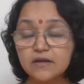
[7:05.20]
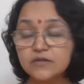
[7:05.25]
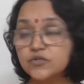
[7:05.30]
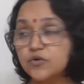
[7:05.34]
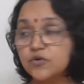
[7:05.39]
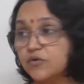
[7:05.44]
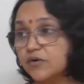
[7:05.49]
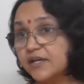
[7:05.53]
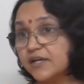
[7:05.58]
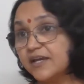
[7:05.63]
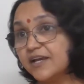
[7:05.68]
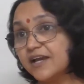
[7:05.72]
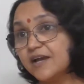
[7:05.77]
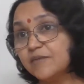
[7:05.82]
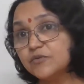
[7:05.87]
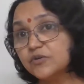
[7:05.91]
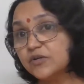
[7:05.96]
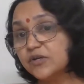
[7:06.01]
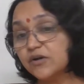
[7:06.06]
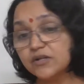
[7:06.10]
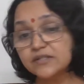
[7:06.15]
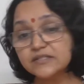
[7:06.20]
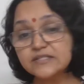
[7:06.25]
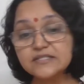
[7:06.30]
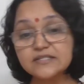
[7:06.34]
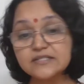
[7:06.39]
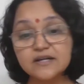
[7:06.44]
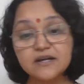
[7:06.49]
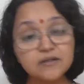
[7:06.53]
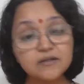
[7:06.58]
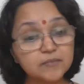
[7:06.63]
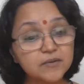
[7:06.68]
So, okay, I'm doing all this
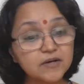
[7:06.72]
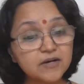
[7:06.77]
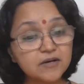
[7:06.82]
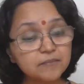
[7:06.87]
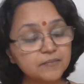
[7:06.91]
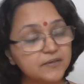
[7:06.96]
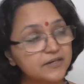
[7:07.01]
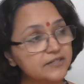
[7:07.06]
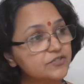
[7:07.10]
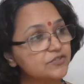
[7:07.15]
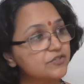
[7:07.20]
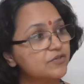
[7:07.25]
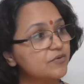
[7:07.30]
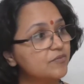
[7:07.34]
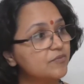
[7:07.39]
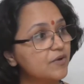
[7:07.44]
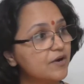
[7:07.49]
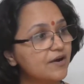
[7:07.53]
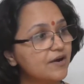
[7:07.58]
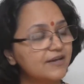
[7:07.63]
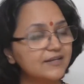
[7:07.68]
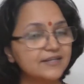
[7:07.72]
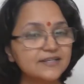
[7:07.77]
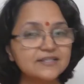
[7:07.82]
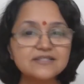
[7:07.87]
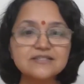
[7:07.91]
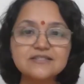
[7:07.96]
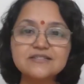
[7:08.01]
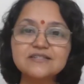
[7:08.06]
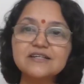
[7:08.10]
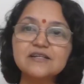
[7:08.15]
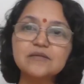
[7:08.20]
karma, but you know what? It
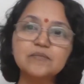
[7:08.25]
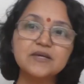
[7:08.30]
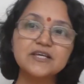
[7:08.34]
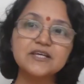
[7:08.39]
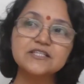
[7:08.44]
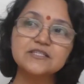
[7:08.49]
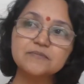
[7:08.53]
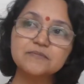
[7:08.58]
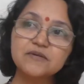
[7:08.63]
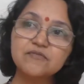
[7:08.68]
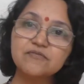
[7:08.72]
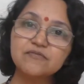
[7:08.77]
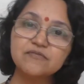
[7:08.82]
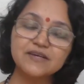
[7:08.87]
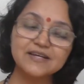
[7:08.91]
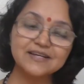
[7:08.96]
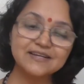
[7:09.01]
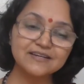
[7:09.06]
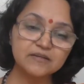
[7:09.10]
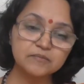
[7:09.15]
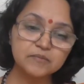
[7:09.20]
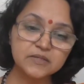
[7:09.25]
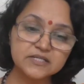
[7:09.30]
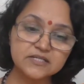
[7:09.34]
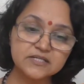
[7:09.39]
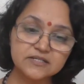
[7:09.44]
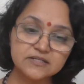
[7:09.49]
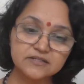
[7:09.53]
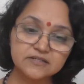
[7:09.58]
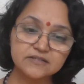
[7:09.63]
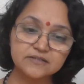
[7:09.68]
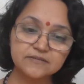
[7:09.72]
still makes me feel
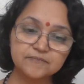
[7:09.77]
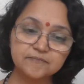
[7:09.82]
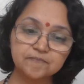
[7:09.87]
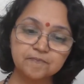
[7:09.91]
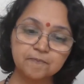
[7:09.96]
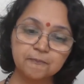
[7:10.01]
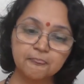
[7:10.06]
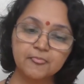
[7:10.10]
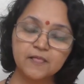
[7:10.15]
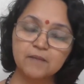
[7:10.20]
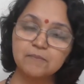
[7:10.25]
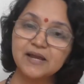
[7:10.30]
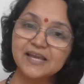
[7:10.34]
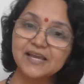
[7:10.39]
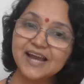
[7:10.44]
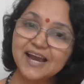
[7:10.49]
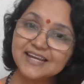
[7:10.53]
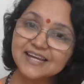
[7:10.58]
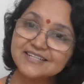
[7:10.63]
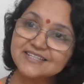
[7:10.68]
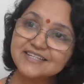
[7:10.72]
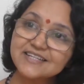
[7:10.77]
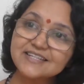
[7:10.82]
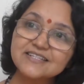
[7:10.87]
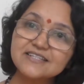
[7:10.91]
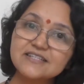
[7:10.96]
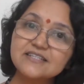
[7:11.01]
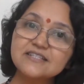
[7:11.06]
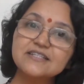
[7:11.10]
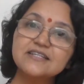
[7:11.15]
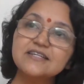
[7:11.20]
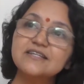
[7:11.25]
limited. My
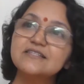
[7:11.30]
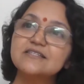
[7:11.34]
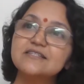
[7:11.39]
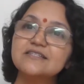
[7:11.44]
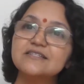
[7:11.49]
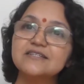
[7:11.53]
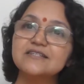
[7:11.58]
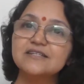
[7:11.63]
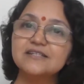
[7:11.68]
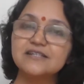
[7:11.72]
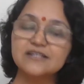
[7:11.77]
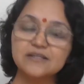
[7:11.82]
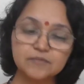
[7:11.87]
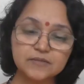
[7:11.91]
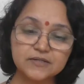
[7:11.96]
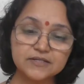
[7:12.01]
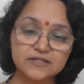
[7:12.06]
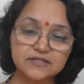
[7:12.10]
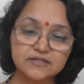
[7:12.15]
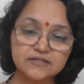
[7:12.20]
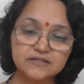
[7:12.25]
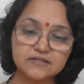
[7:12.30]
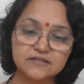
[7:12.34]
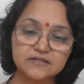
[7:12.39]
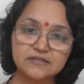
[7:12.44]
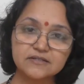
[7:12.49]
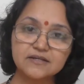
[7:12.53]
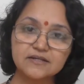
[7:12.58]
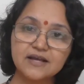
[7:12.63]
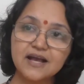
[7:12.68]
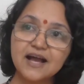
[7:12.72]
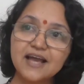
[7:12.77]
identity is still limited.
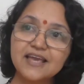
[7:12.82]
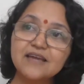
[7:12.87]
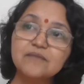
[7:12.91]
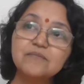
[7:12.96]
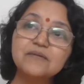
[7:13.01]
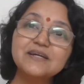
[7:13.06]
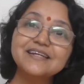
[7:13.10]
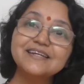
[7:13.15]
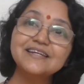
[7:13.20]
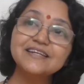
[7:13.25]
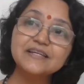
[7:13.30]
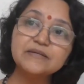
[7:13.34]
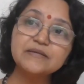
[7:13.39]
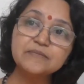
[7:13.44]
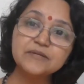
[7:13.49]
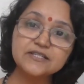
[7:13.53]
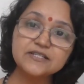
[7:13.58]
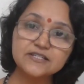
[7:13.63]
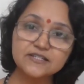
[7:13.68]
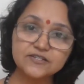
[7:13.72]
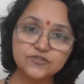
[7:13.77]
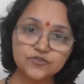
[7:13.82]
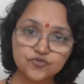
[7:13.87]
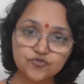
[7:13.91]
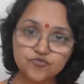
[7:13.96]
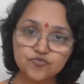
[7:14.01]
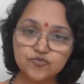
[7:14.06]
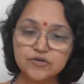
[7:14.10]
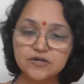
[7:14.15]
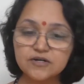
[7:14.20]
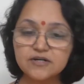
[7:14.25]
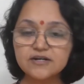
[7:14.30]
I am a limited
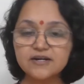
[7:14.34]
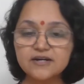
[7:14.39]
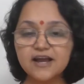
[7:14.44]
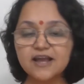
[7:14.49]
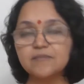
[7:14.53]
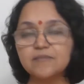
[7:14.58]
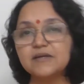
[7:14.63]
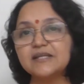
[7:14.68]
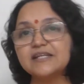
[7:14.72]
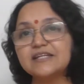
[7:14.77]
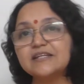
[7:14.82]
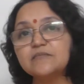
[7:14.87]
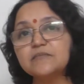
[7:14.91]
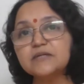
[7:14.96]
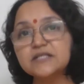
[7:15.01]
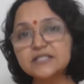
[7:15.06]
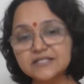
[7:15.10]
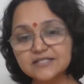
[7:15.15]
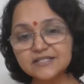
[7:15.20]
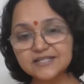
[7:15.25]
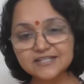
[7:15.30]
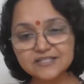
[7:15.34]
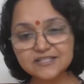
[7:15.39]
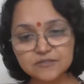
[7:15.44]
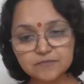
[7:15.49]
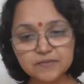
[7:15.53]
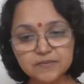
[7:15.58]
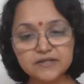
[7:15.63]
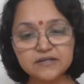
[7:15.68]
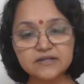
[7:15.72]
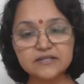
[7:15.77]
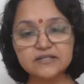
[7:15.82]
doer, I'm a limited
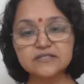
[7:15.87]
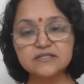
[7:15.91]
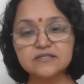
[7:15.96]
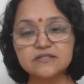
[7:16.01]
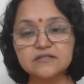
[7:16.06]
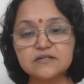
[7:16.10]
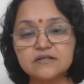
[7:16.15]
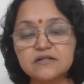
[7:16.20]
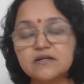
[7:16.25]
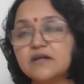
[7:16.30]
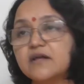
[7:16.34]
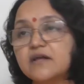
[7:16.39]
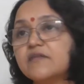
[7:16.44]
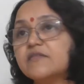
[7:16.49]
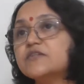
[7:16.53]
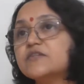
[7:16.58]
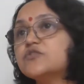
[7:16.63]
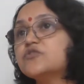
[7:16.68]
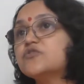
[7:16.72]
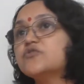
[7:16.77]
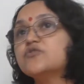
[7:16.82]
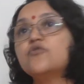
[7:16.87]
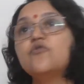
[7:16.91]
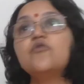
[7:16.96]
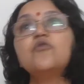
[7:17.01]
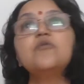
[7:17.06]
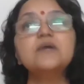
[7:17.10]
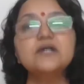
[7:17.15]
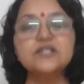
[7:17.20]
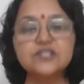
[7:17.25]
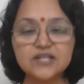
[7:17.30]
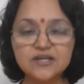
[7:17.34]
experiencer. There's
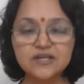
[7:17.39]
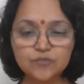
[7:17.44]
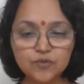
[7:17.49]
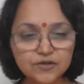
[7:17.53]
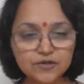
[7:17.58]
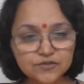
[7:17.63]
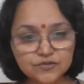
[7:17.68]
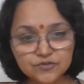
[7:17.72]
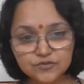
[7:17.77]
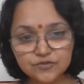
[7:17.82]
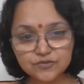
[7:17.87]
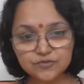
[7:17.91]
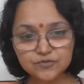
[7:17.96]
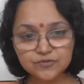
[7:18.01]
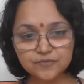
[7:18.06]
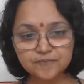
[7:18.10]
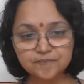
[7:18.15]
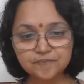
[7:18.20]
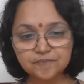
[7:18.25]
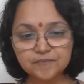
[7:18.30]
so much I want to do.